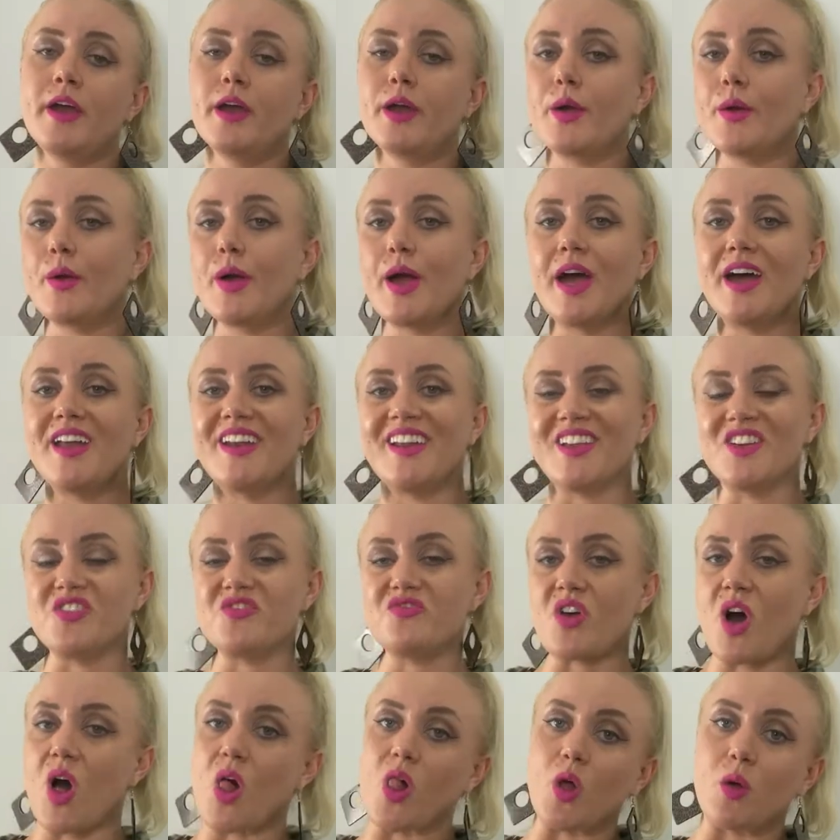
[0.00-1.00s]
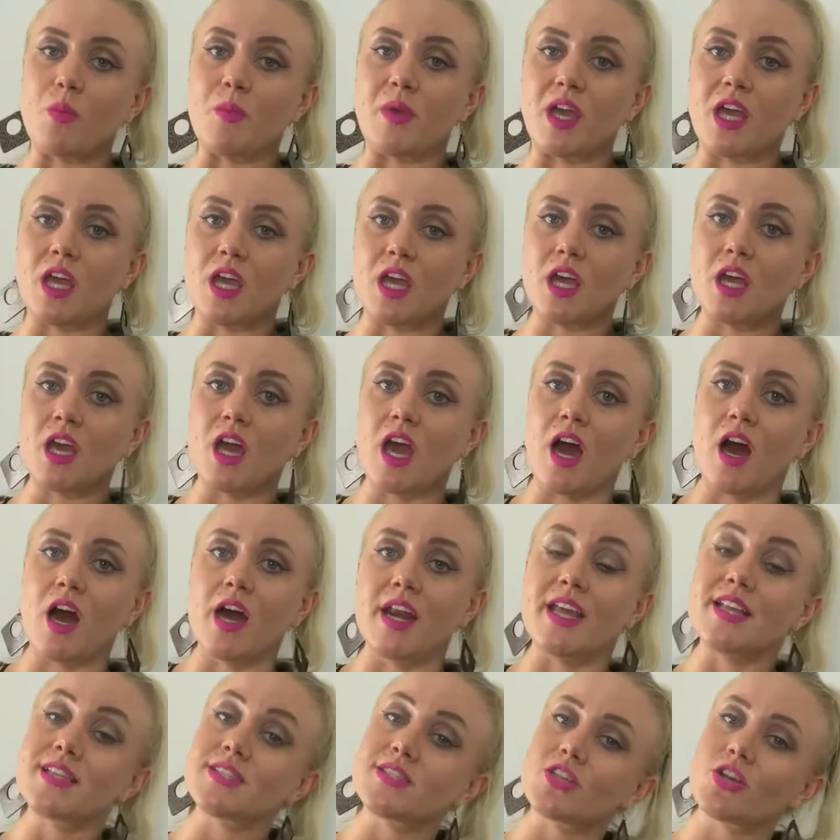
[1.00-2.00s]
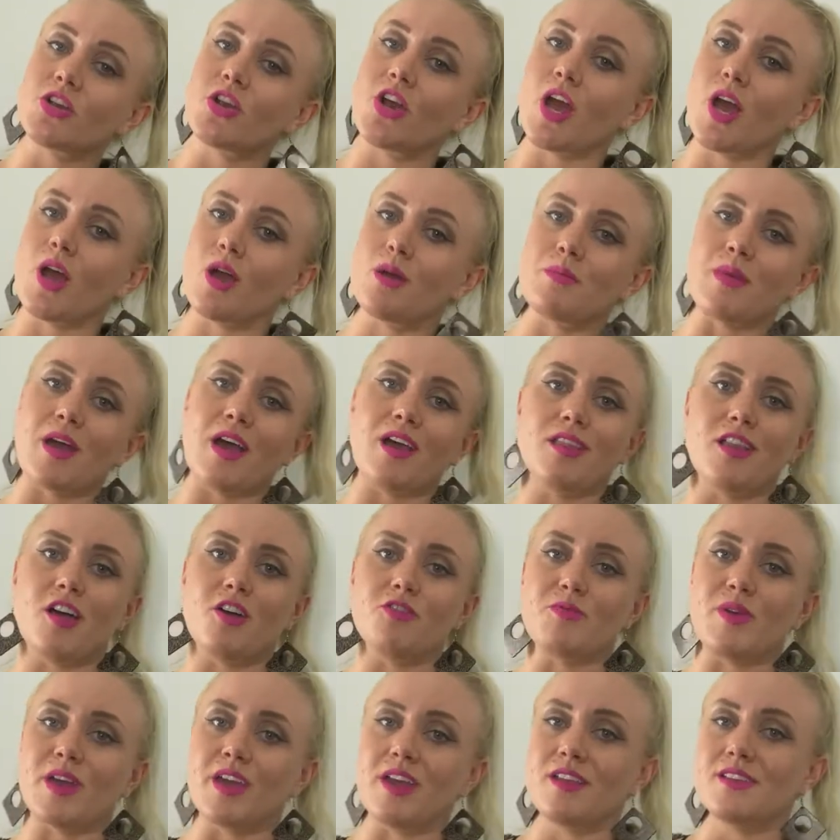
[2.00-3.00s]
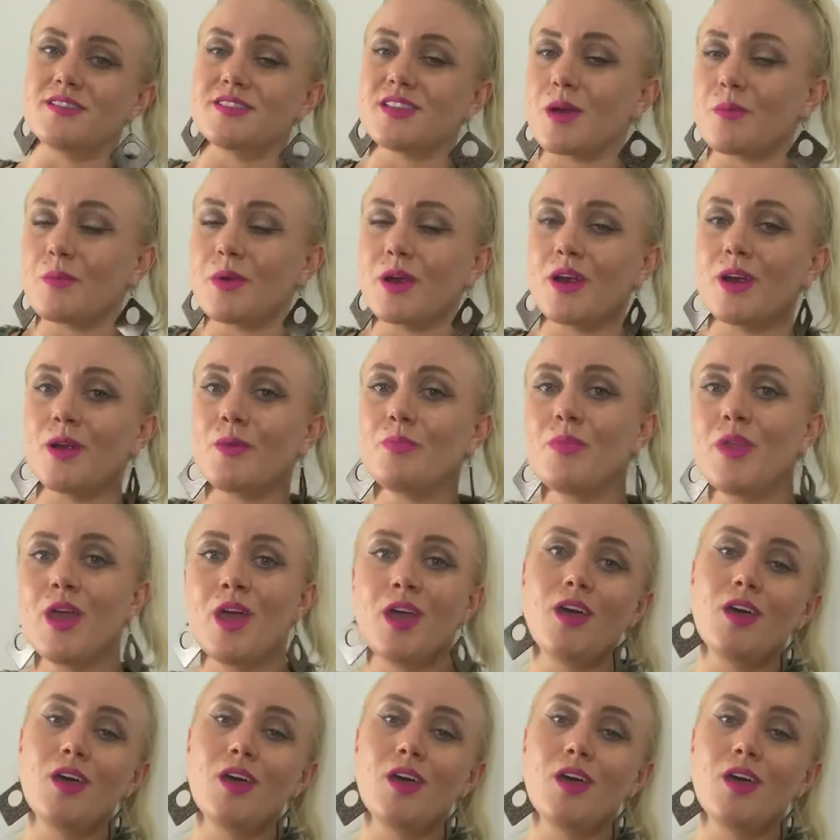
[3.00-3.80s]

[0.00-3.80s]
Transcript: Go ahead and follow me on Instagram at lovemegansummer.